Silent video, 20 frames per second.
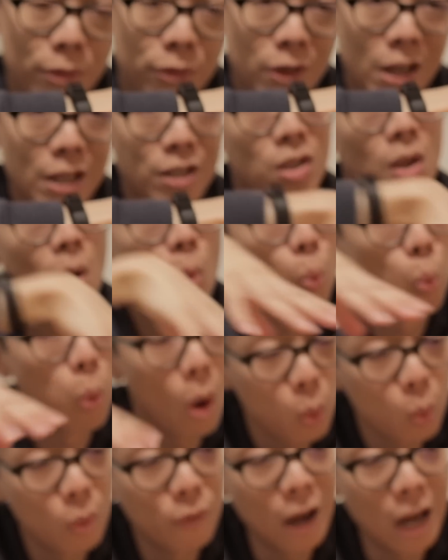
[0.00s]
a fix,
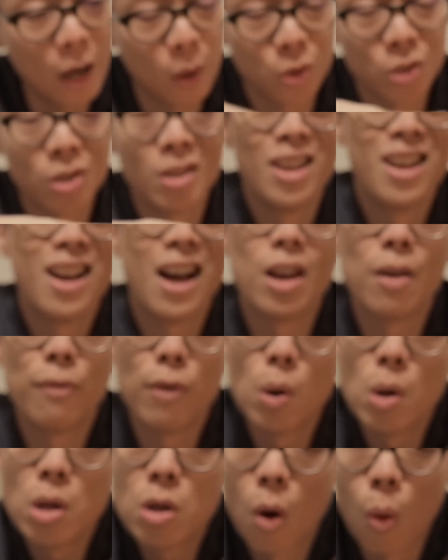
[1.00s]
one without. And I've
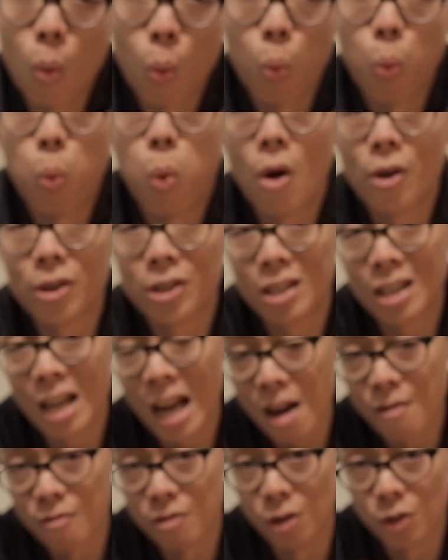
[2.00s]
only got one
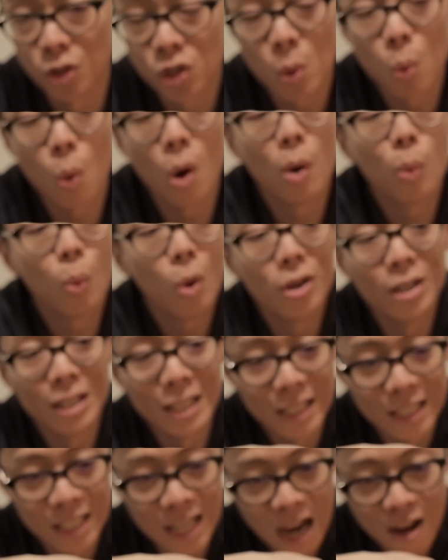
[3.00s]
camera, so I
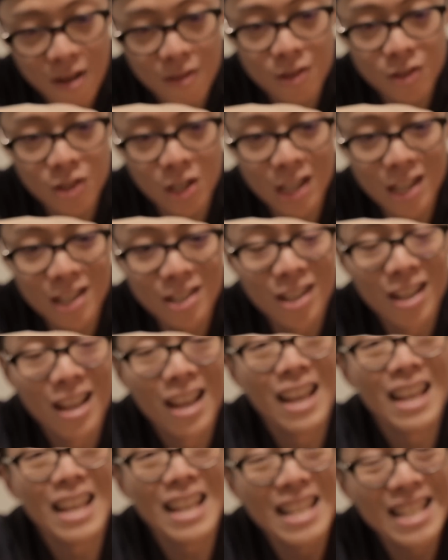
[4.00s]
want
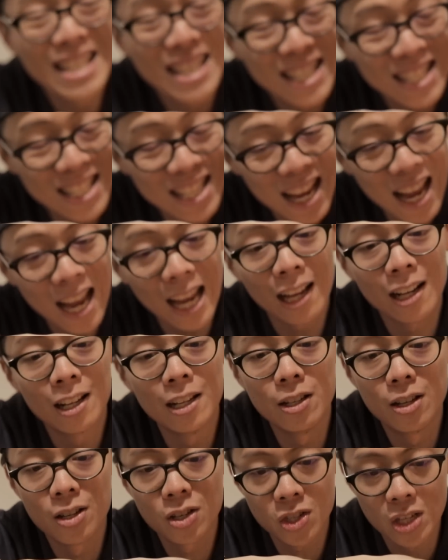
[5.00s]
guaranteed
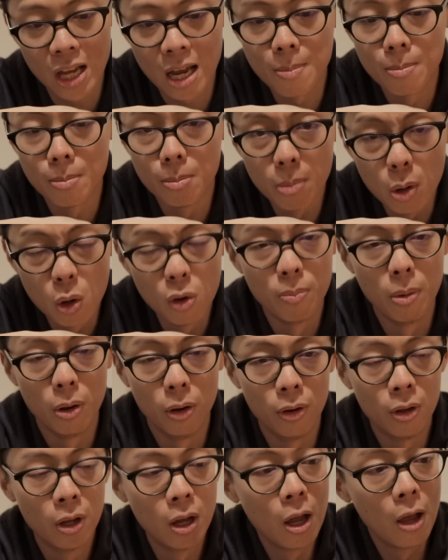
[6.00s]
exactly the same
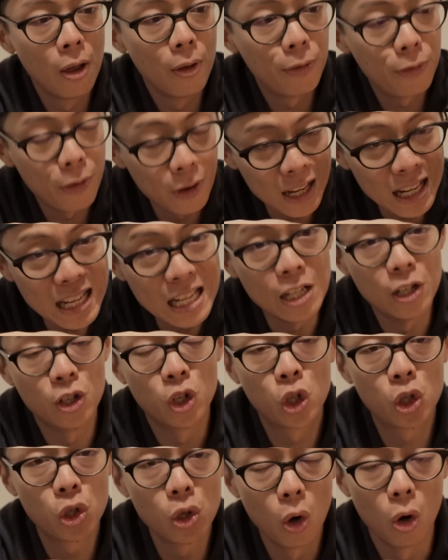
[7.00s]
movement for each
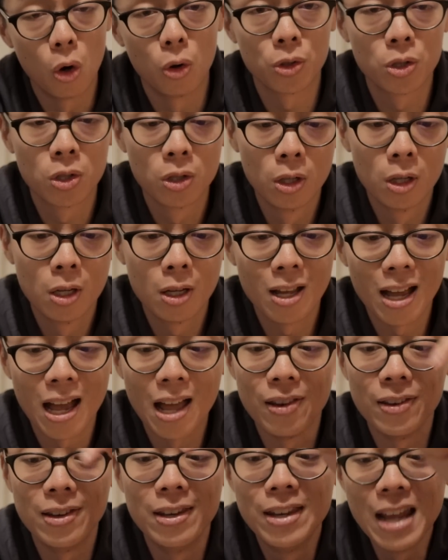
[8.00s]
shot.
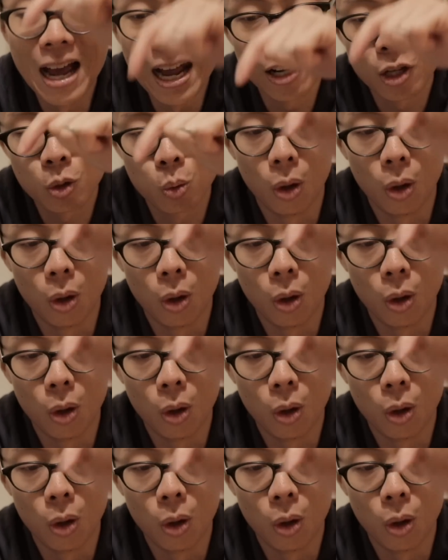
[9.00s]
And that's